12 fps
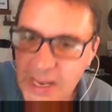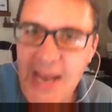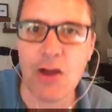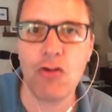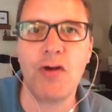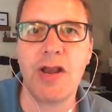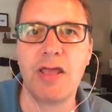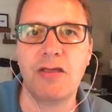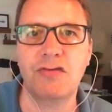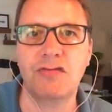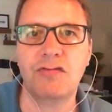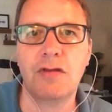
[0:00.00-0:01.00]
Here it
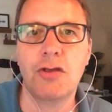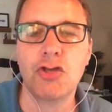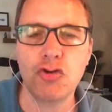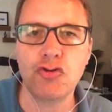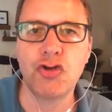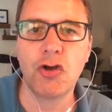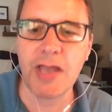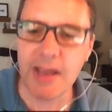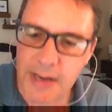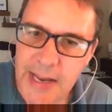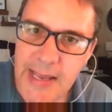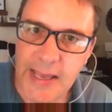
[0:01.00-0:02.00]
is. You took
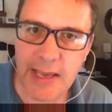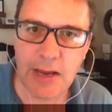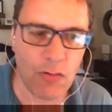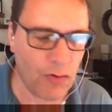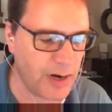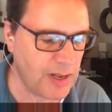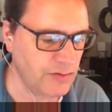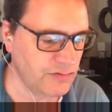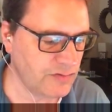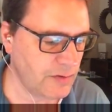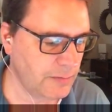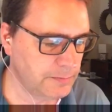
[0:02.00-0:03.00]
it, here it
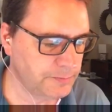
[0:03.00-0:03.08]
is.